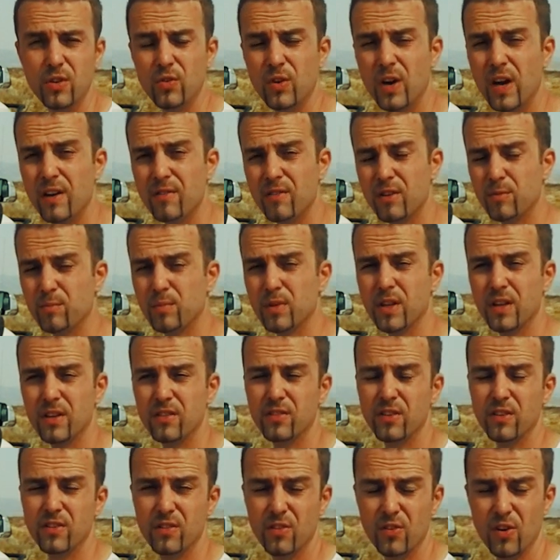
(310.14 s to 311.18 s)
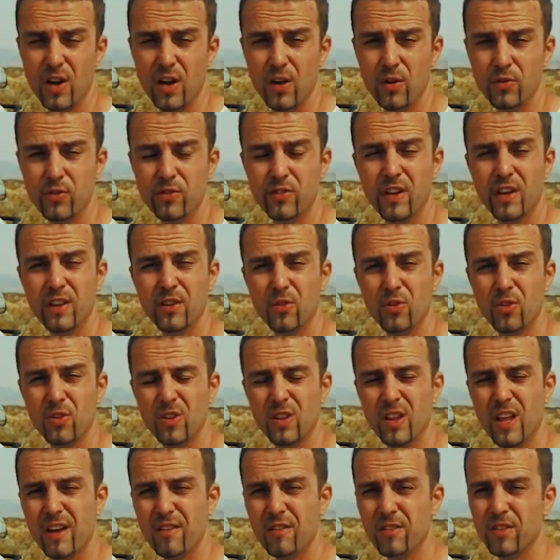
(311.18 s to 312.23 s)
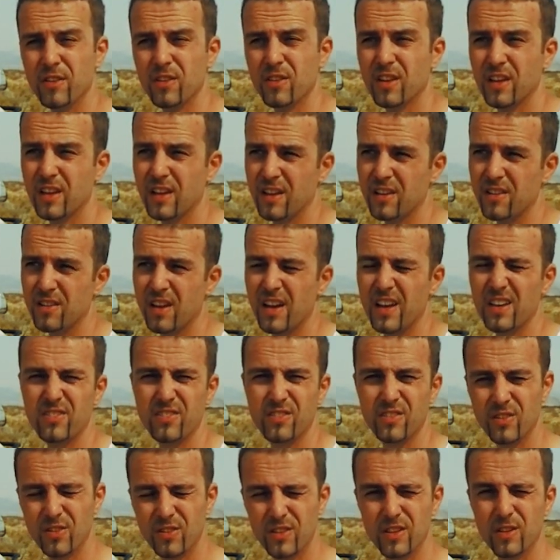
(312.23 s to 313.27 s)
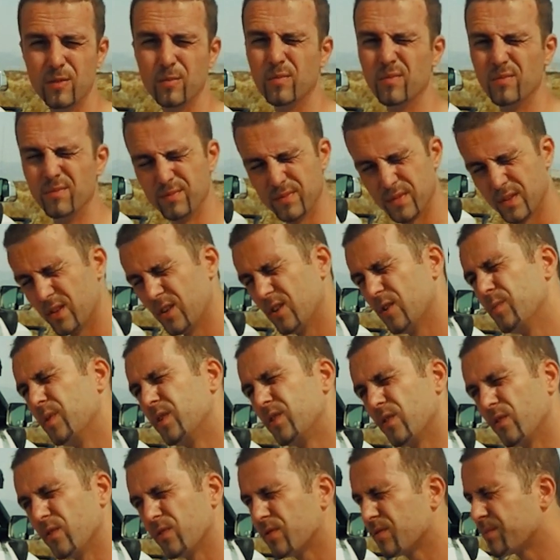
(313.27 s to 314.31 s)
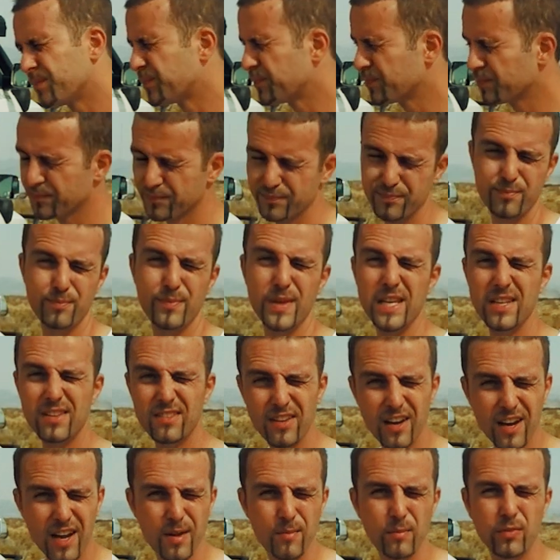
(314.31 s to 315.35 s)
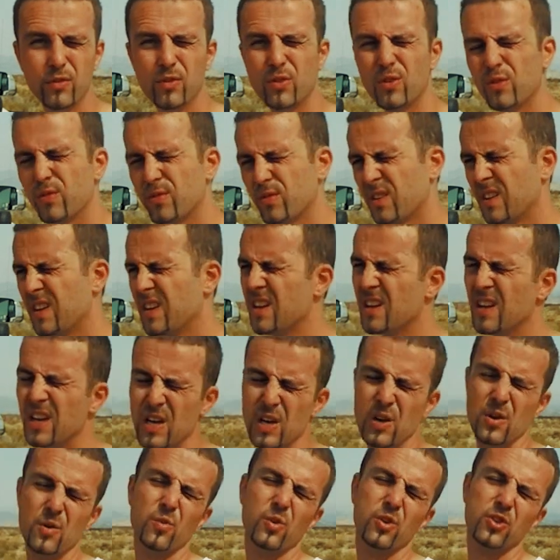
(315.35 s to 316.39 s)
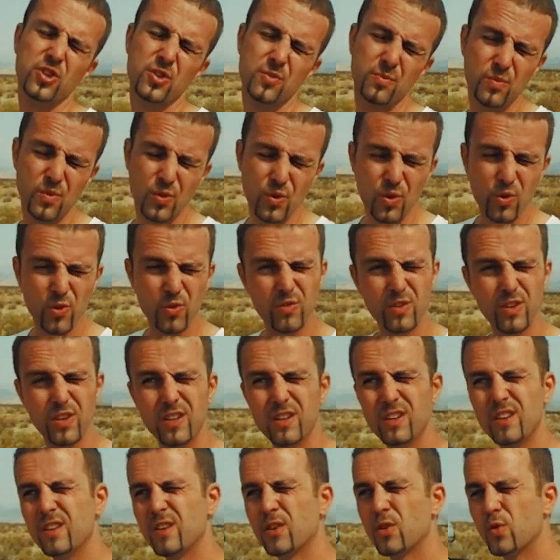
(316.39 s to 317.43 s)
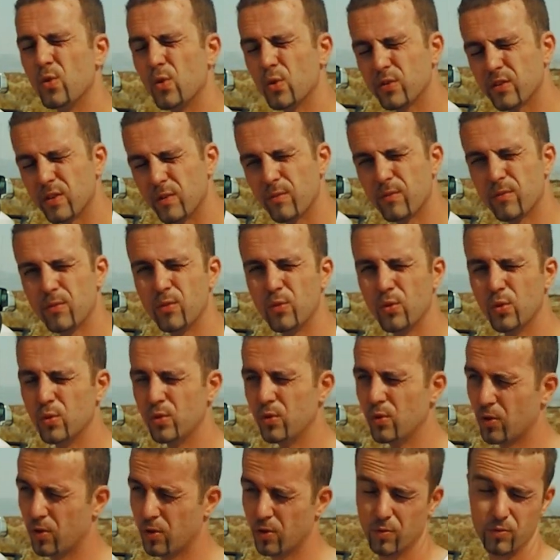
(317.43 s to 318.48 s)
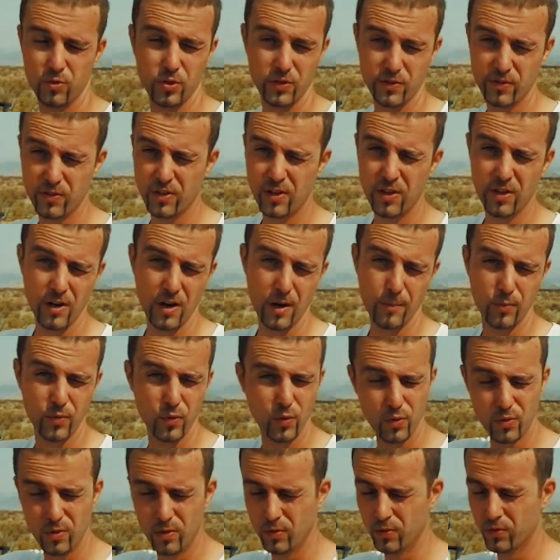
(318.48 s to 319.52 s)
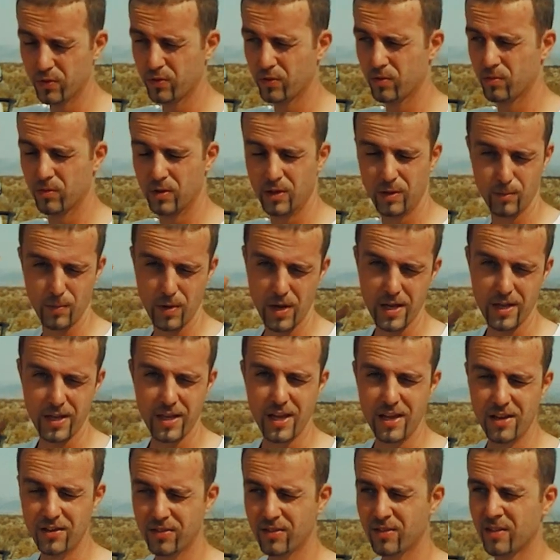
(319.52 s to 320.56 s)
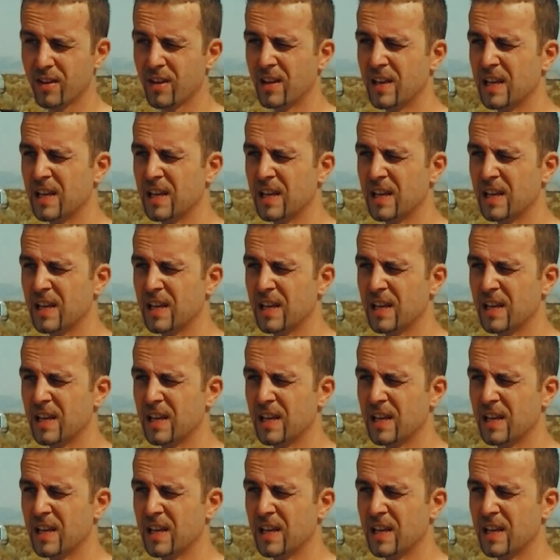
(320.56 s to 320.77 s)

arrive at places around 10 or 11, and I still need a little bit of me time, sort of watch a movie, cook some food, or just heat up noodles in my case.